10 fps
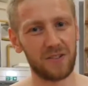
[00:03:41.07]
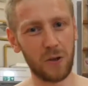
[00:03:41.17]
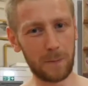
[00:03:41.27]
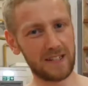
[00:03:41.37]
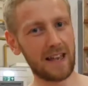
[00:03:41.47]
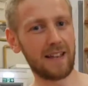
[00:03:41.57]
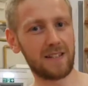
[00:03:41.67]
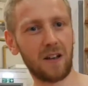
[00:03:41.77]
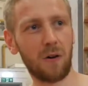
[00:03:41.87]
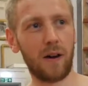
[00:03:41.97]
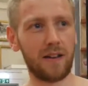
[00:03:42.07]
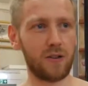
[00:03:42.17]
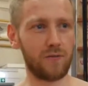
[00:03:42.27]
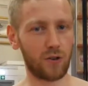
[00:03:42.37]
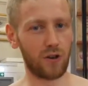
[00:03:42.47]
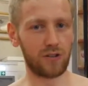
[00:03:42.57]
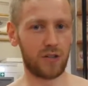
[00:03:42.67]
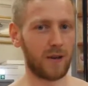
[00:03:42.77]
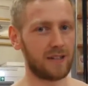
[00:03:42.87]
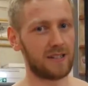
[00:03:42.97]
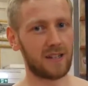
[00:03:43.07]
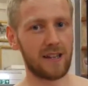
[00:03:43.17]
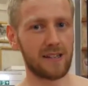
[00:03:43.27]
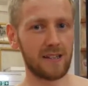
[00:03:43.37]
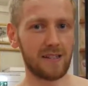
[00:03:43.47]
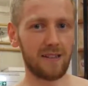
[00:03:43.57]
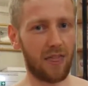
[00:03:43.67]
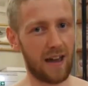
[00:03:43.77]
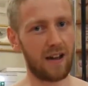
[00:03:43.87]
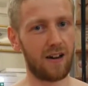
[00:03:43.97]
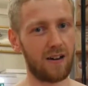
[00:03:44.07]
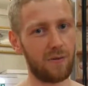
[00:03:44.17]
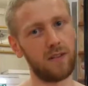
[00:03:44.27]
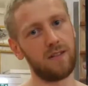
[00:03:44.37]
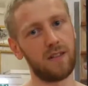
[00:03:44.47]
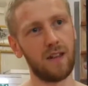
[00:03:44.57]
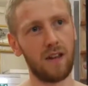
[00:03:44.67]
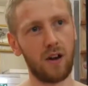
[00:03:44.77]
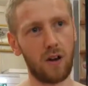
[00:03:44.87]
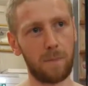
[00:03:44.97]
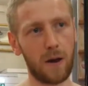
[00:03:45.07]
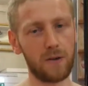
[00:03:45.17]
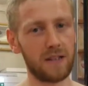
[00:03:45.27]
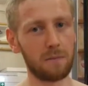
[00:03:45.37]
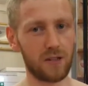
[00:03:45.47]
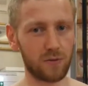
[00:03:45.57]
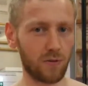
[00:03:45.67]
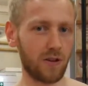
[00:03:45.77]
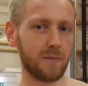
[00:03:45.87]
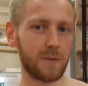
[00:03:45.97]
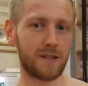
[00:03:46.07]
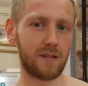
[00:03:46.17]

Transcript: Supersets are where you've got 2 exercises that are with opposing muscle groups.